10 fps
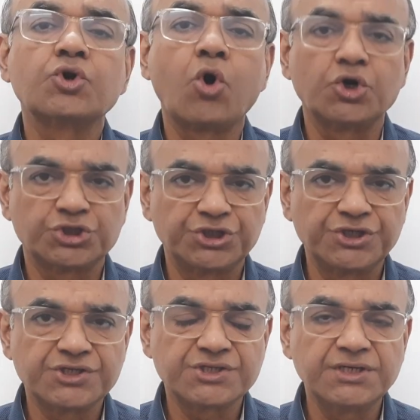
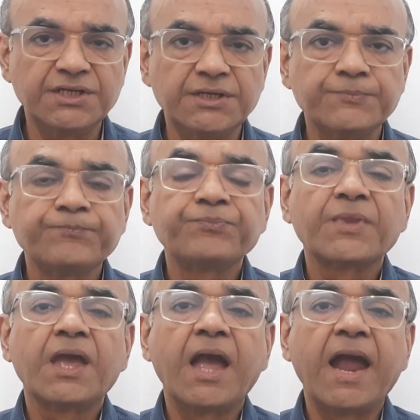cautiously
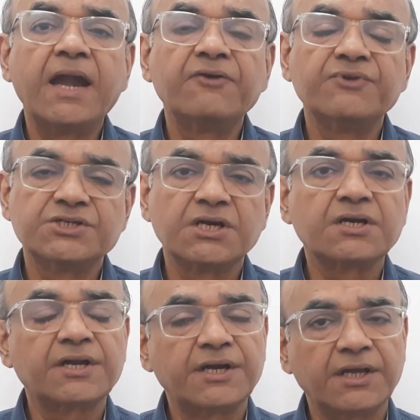and which are
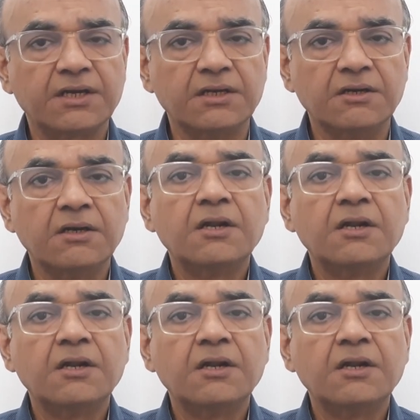critical.